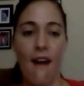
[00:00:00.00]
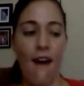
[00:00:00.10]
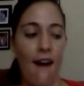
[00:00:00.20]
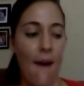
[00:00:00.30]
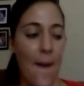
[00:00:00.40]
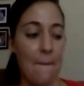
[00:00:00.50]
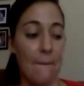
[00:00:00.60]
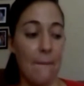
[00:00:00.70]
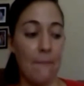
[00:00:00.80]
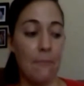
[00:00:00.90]

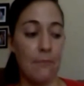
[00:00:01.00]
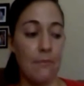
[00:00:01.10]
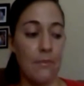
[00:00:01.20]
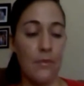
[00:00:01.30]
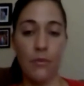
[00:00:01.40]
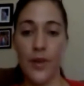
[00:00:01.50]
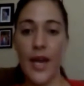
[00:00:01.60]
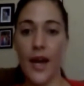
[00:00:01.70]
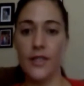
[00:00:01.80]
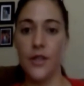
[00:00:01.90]
Yeah,